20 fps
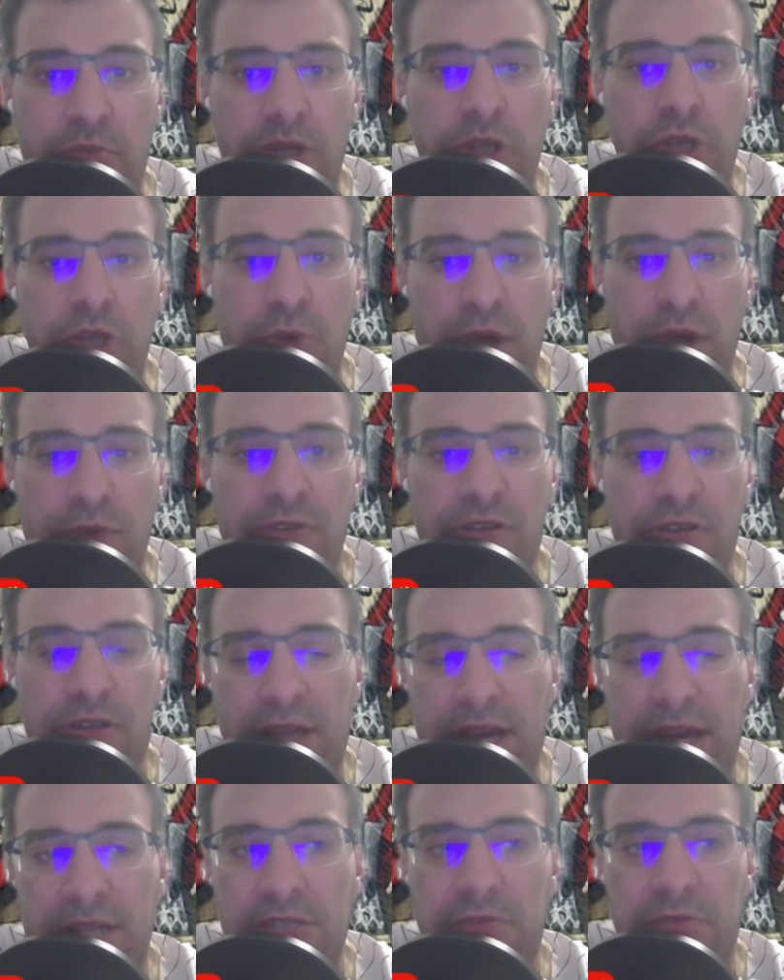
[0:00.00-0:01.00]
UEFA
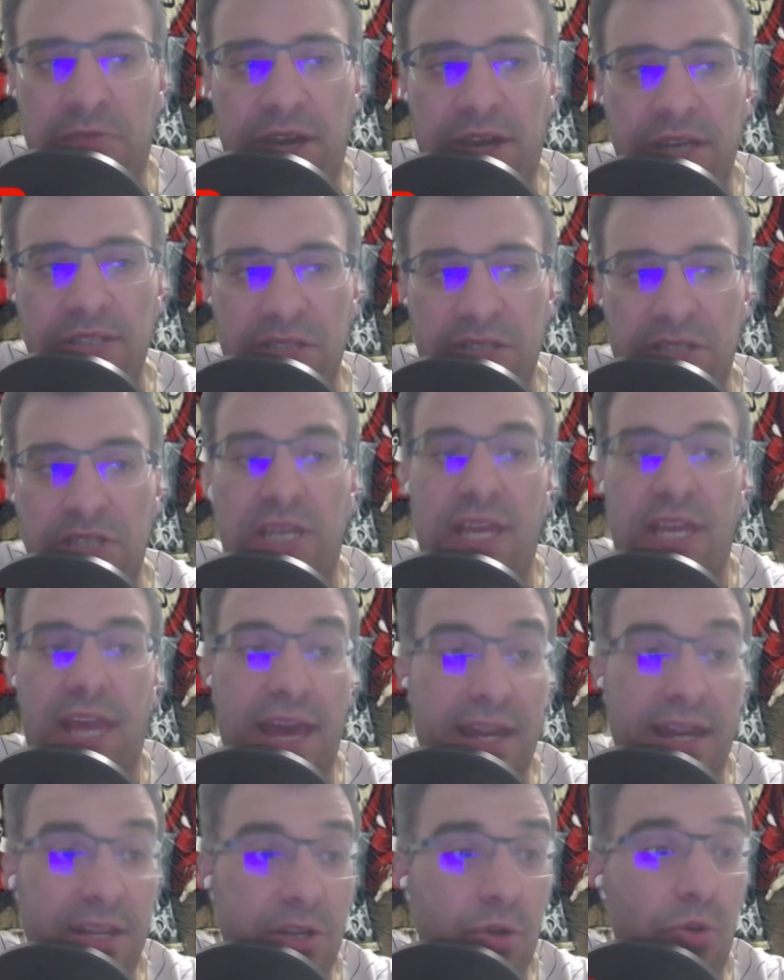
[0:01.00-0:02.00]
classifies as a
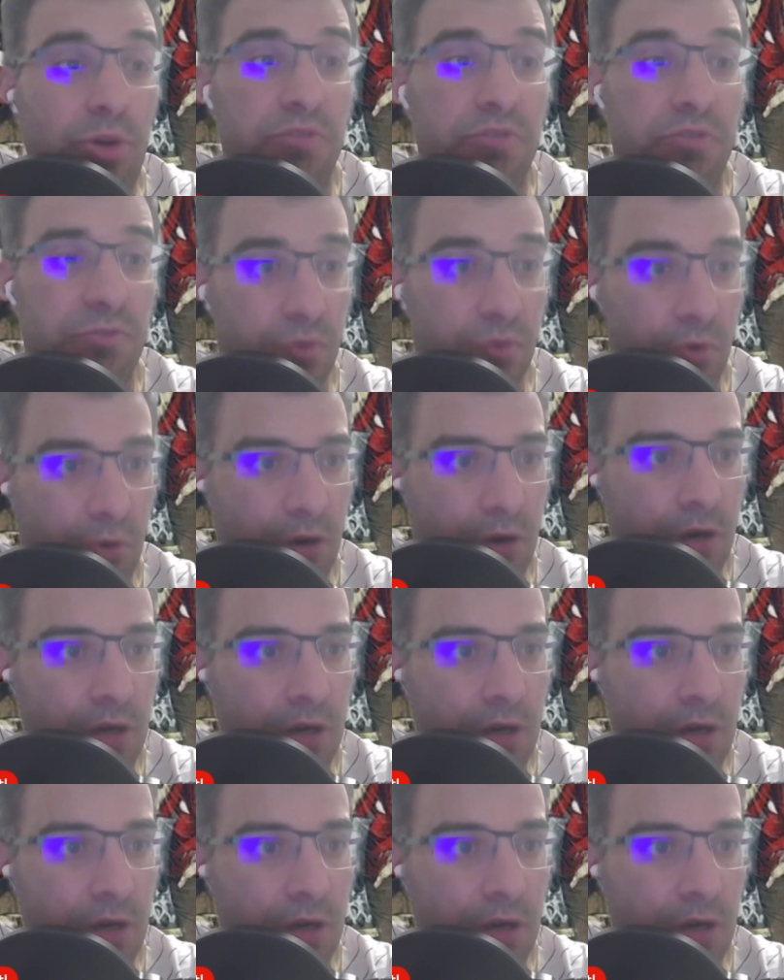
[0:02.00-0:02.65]
category 4